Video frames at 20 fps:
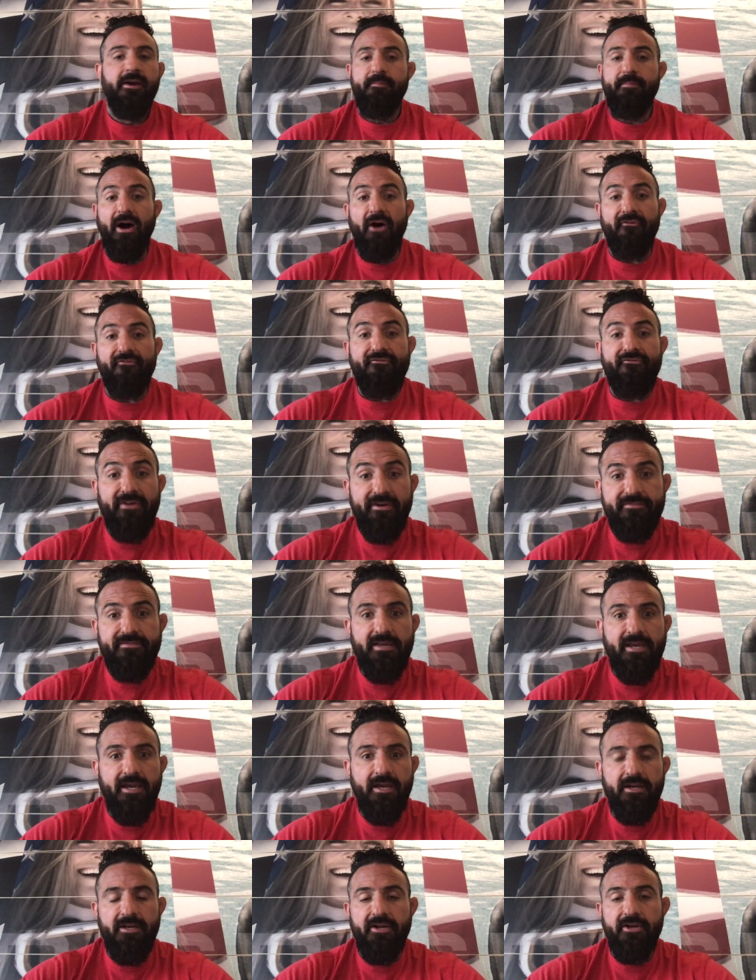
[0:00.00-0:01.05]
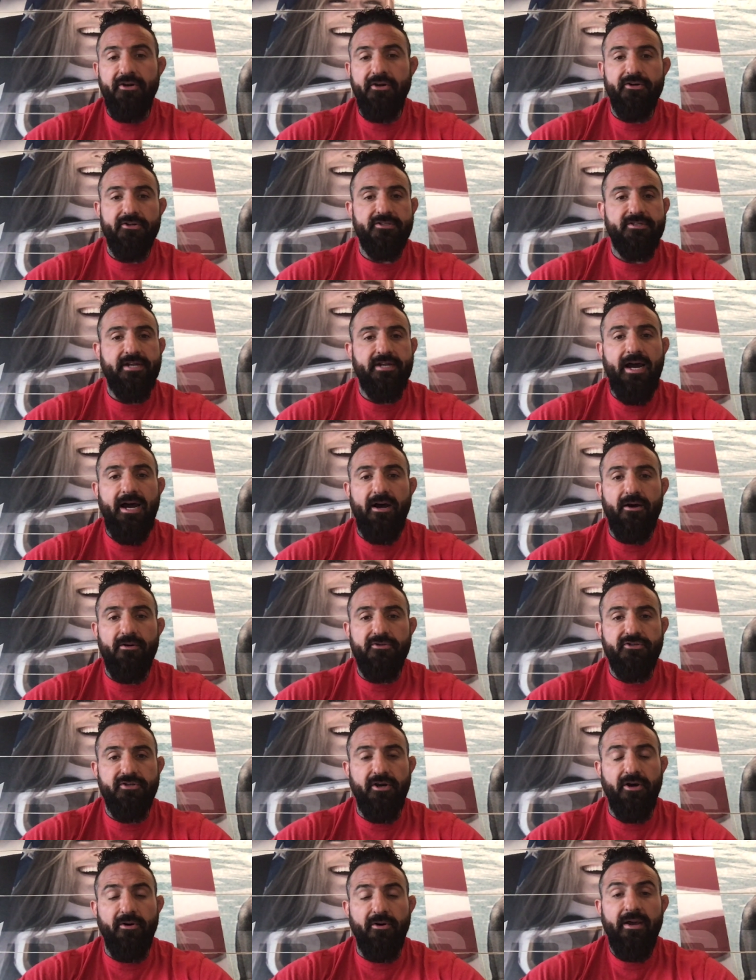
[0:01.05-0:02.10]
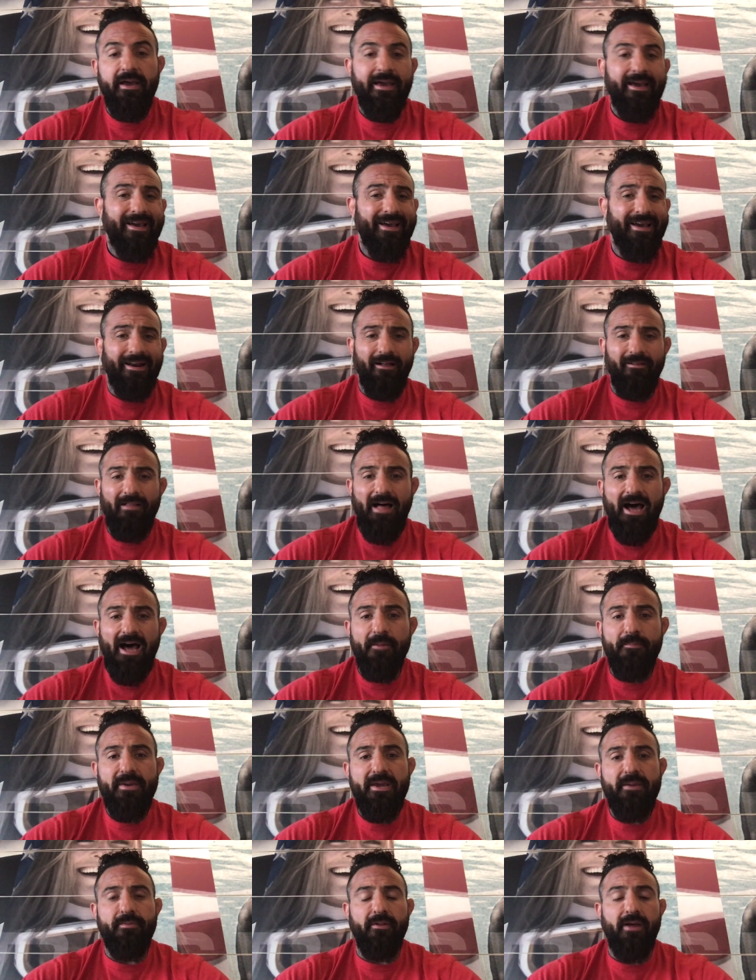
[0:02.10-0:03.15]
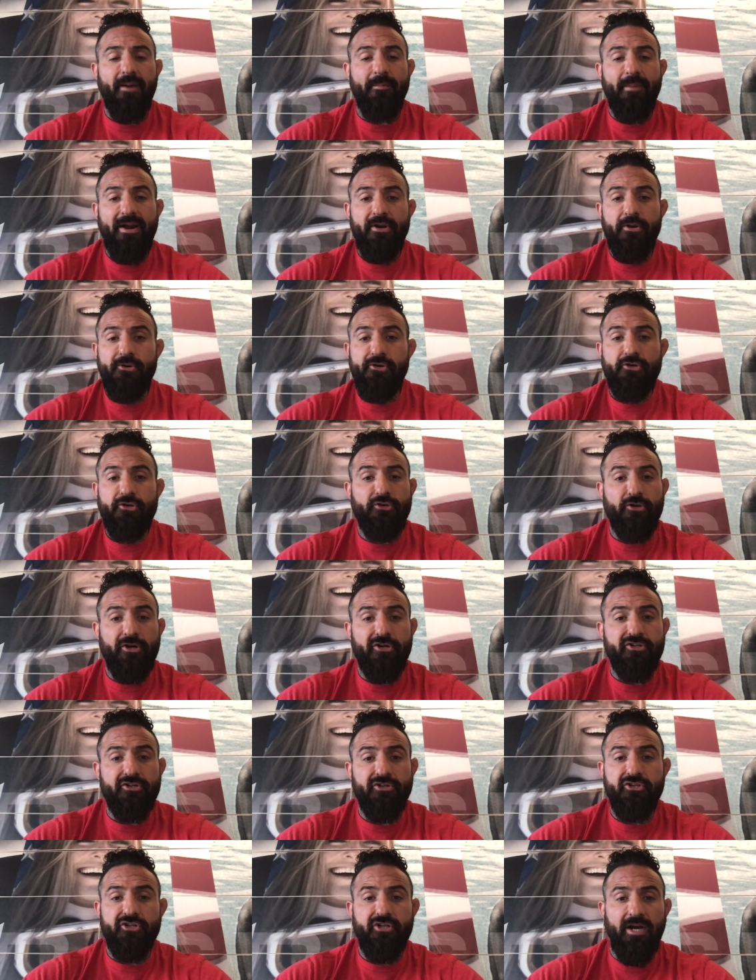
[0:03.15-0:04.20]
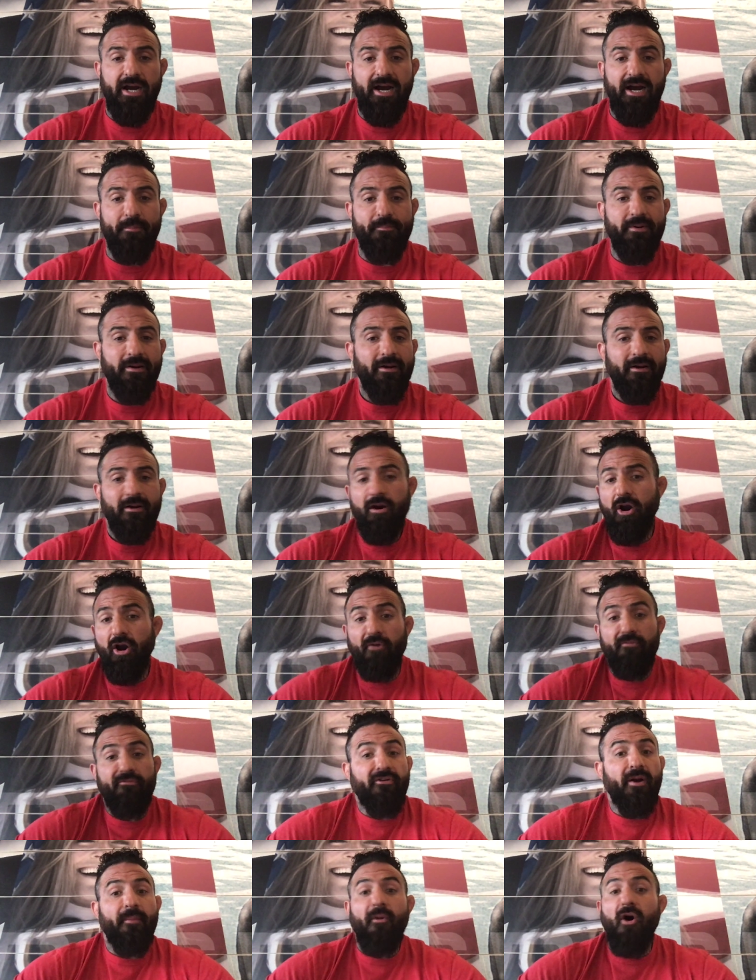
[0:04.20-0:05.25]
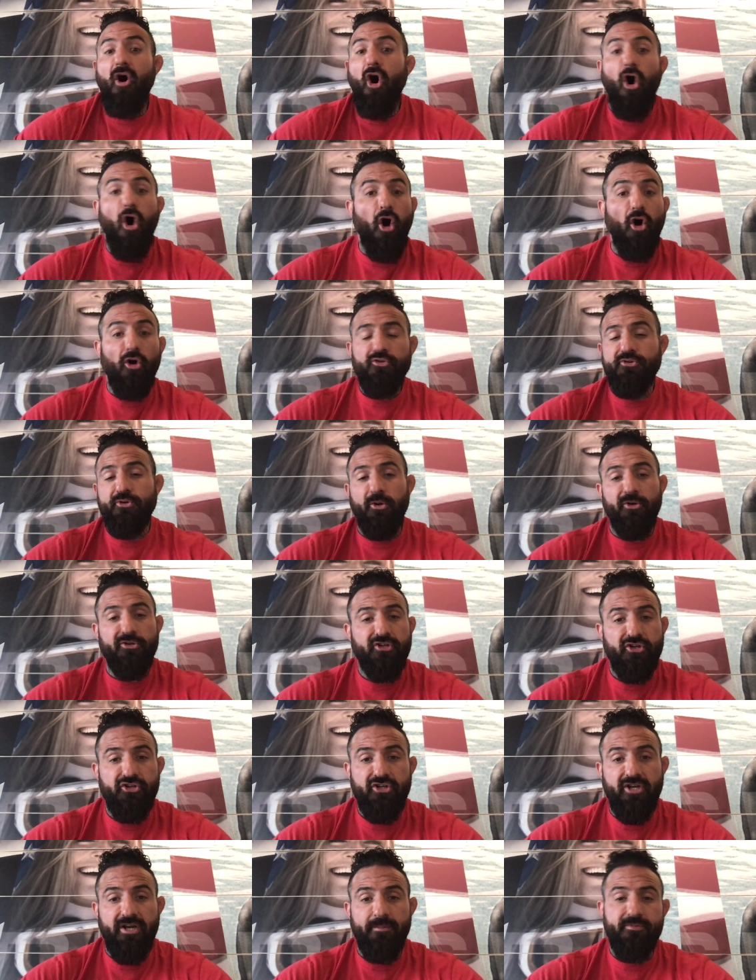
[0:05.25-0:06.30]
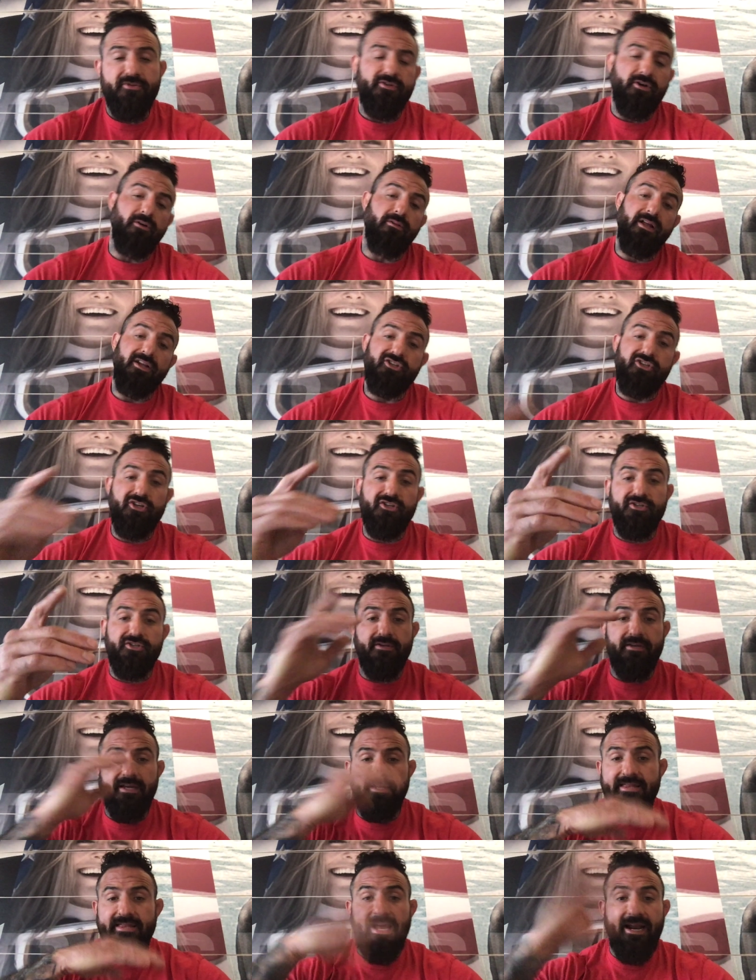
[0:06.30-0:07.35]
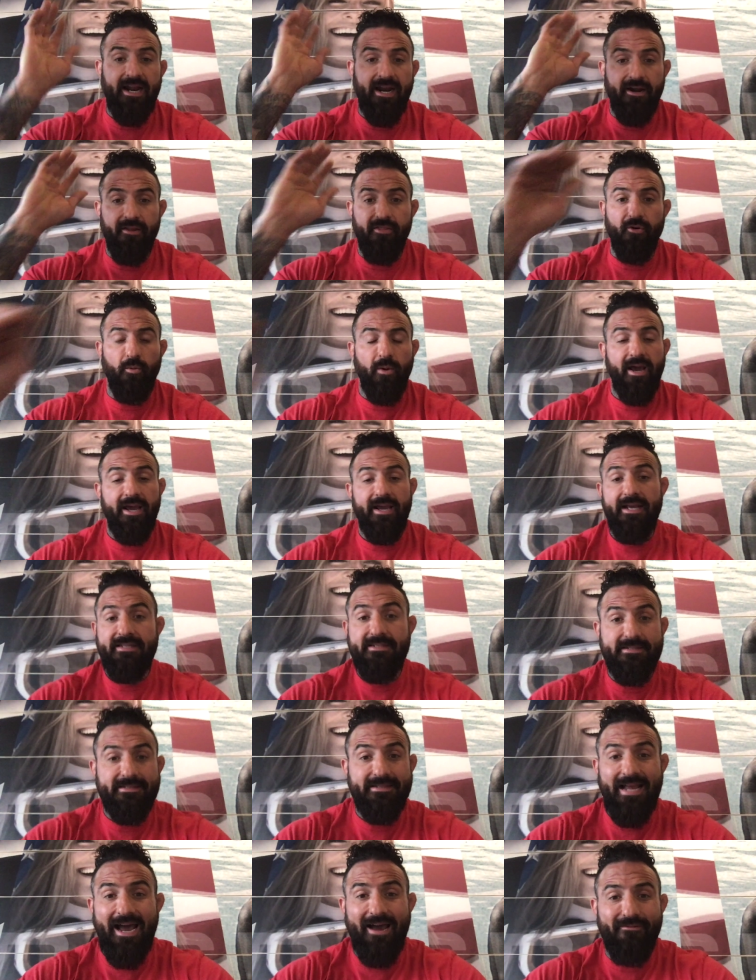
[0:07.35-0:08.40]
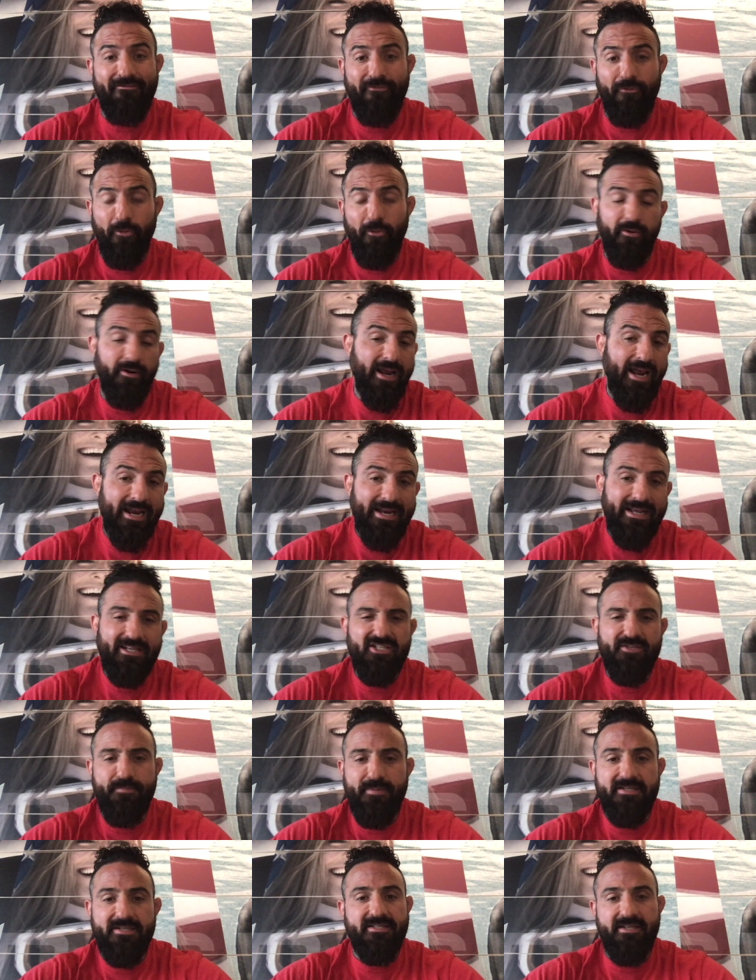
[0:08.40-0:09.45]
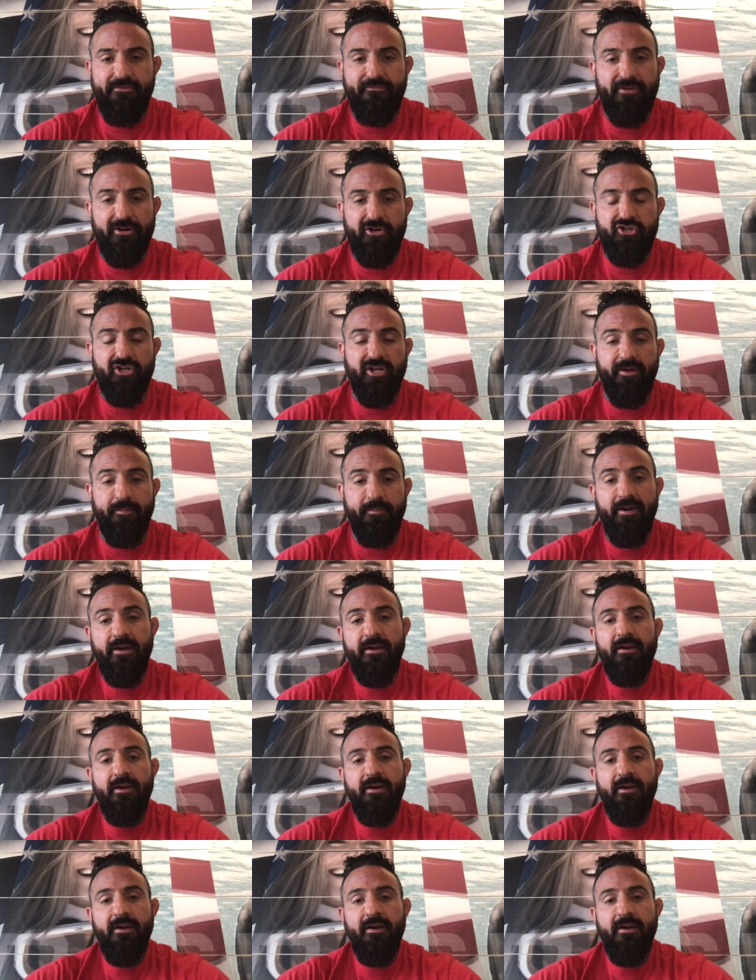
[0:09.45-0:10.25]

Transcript: about 15 years now. So, and a lot of people at my new nutrition shop are from all sorts of gyms. So let's just get that out of the way. It's not for any specific gym.